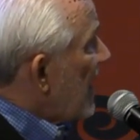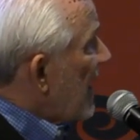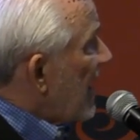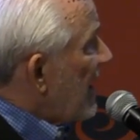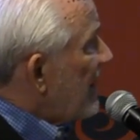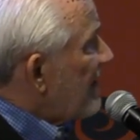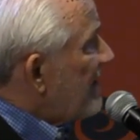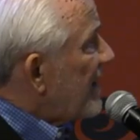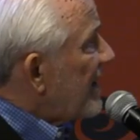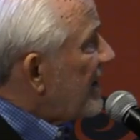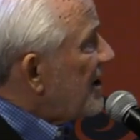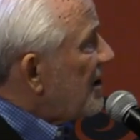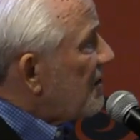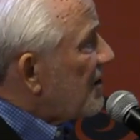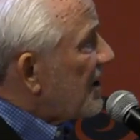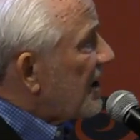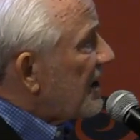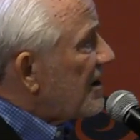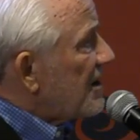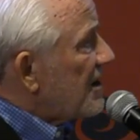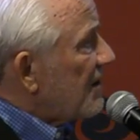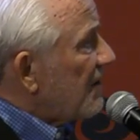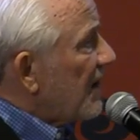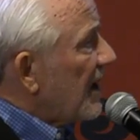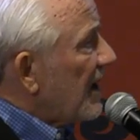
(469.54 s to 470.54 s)
And then you
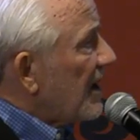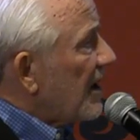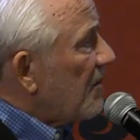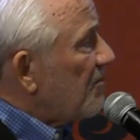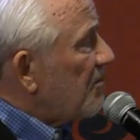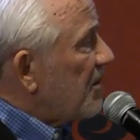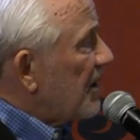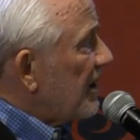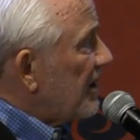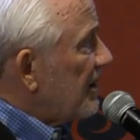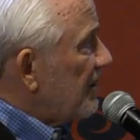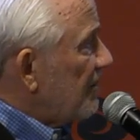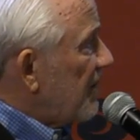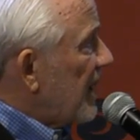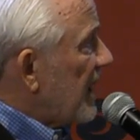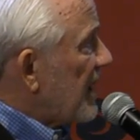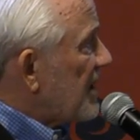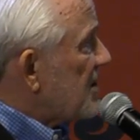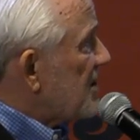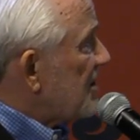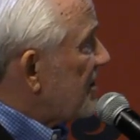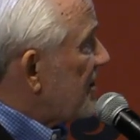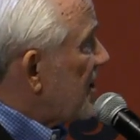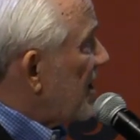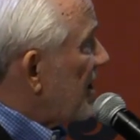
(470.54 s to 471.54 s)
can develop, and
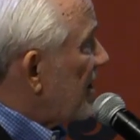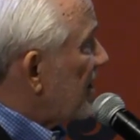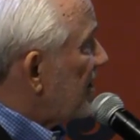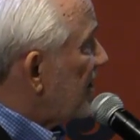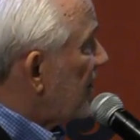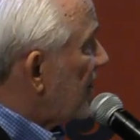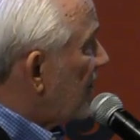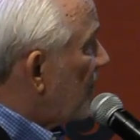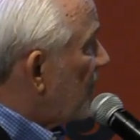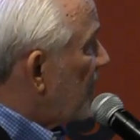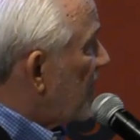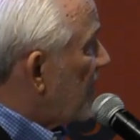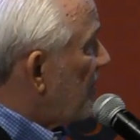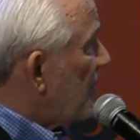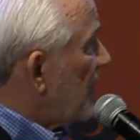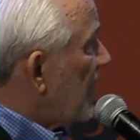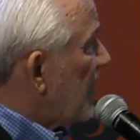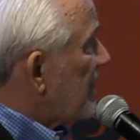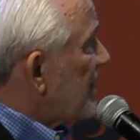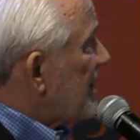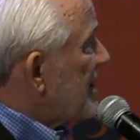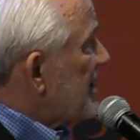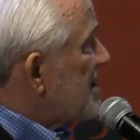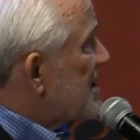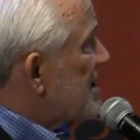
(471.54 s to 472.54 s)
Max will talk a little bit
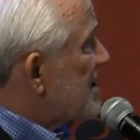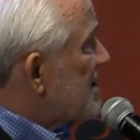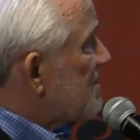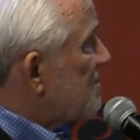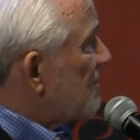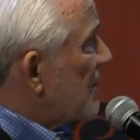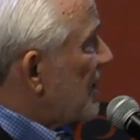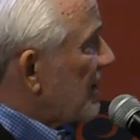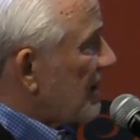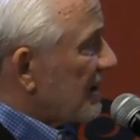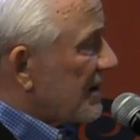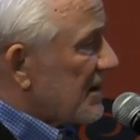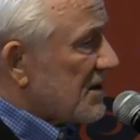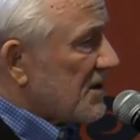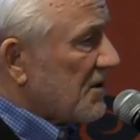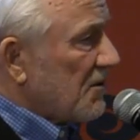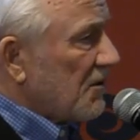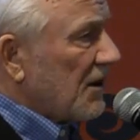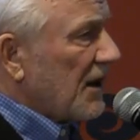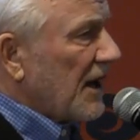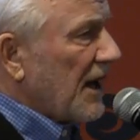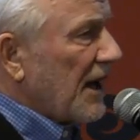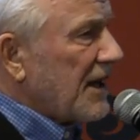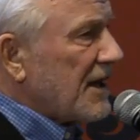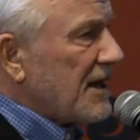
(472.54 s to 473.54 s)
about this as well, this
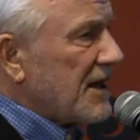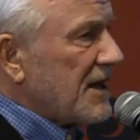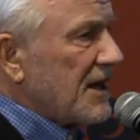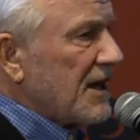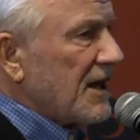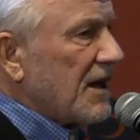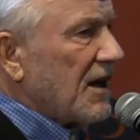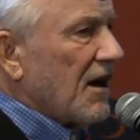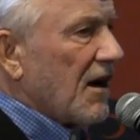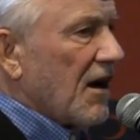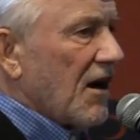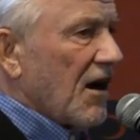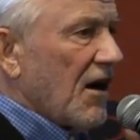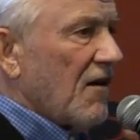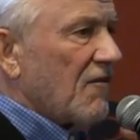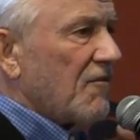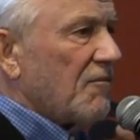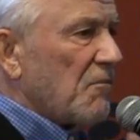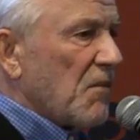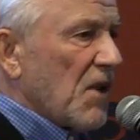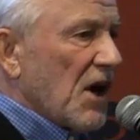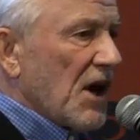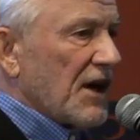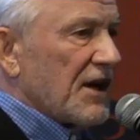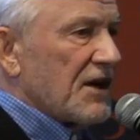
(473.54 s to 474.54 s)
whole idea
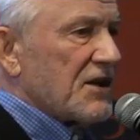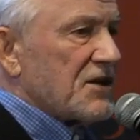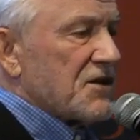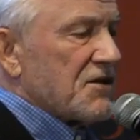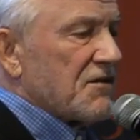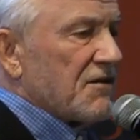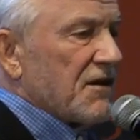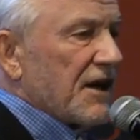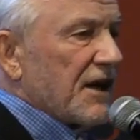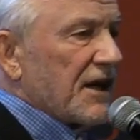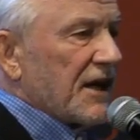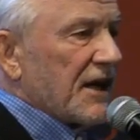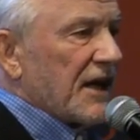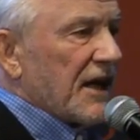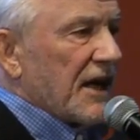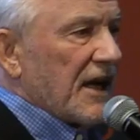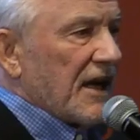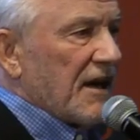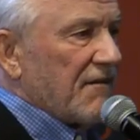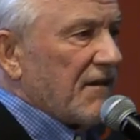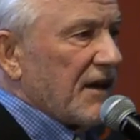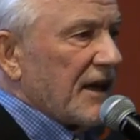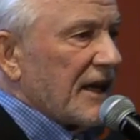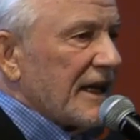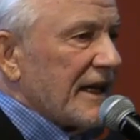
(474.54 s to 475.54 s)
of monitoring and
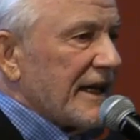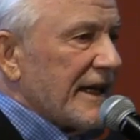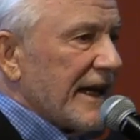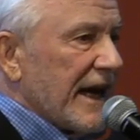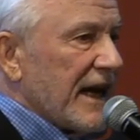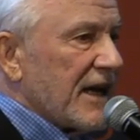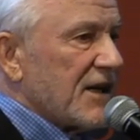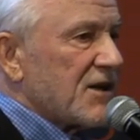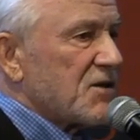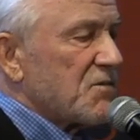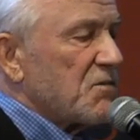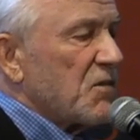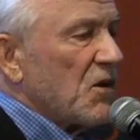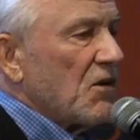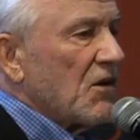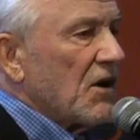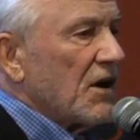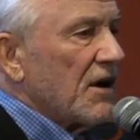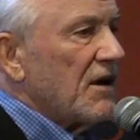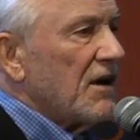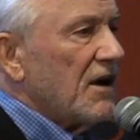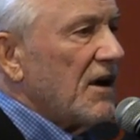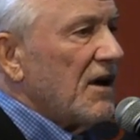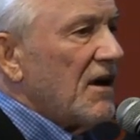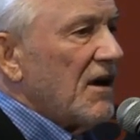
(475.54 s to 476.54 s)
having a
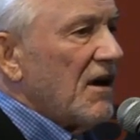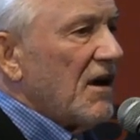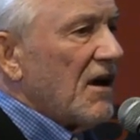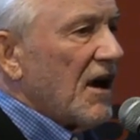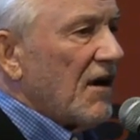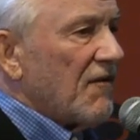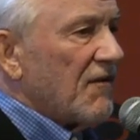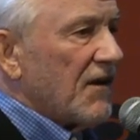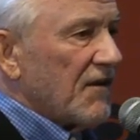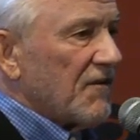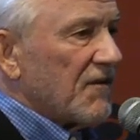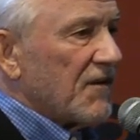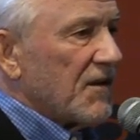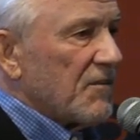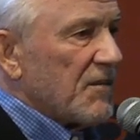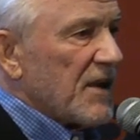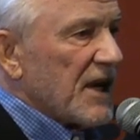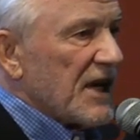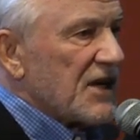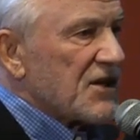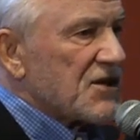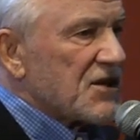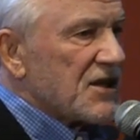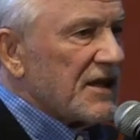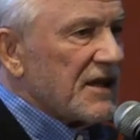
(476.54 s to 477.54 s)
dashboard of
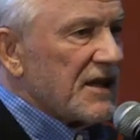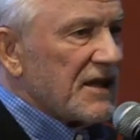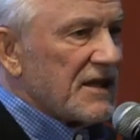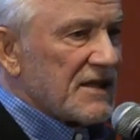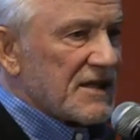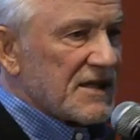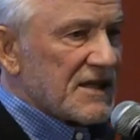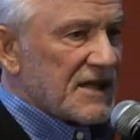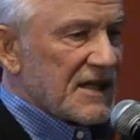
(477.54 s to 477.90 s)
information and